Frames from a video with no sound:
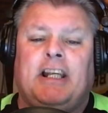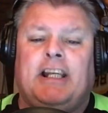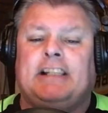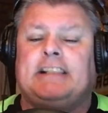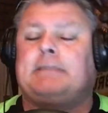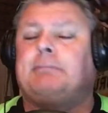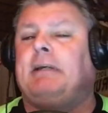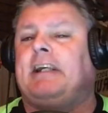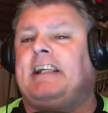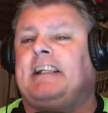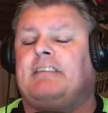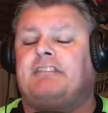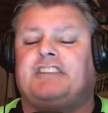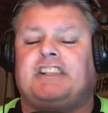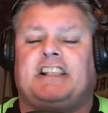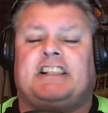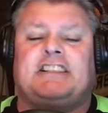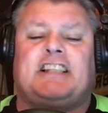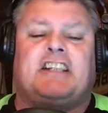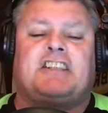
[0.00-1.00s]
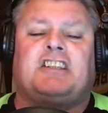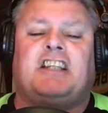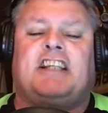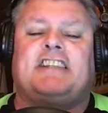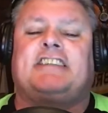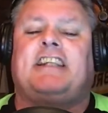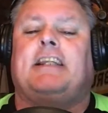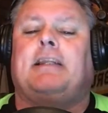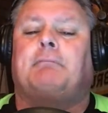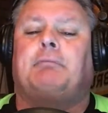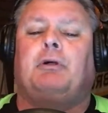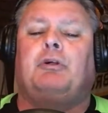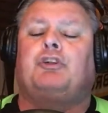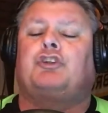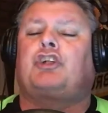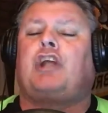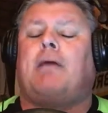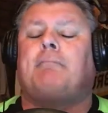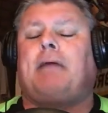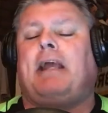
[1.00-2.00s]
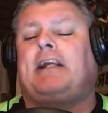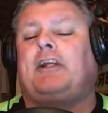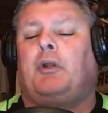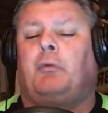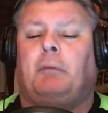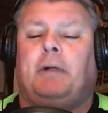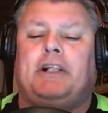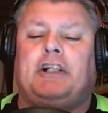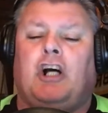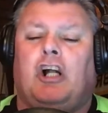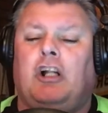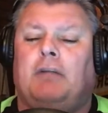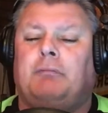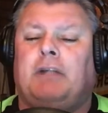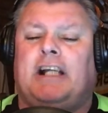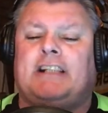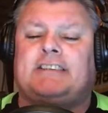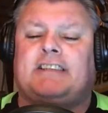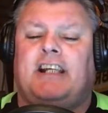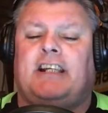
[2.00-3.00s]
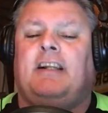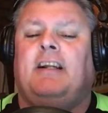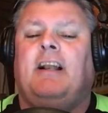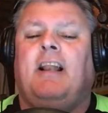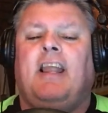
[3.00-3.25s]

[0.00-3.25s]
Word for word: And speaking of success, last night the Bruins got back in the win column last night